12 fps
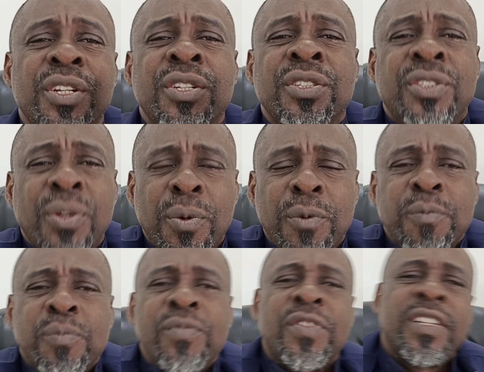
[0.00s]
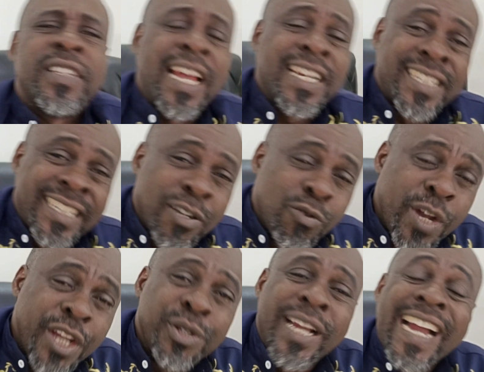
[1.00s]
So that's the way
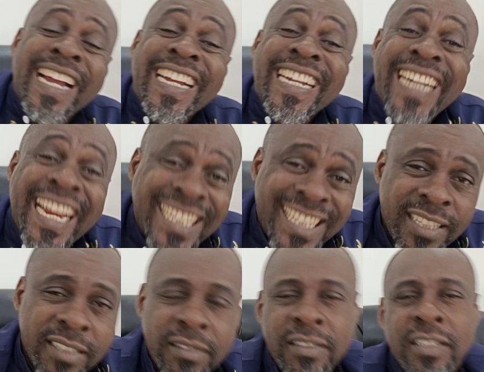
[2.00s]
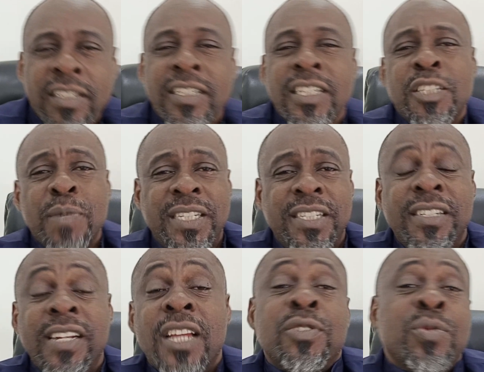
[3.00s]
you can get these
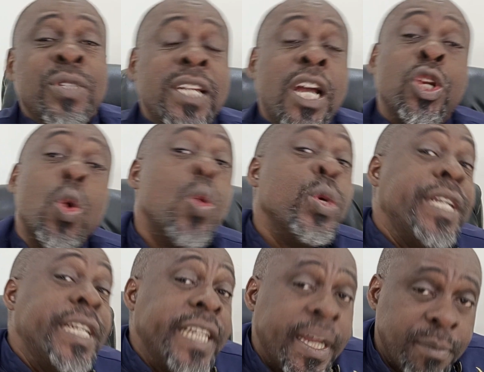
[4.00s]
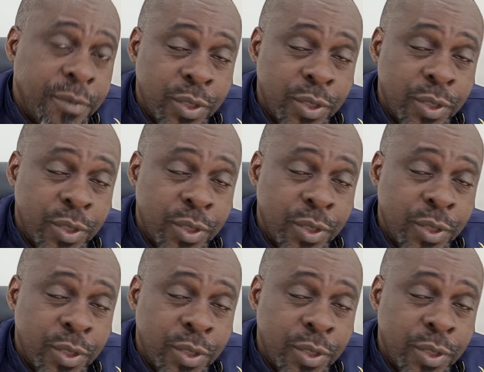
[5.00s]
materials without owning them.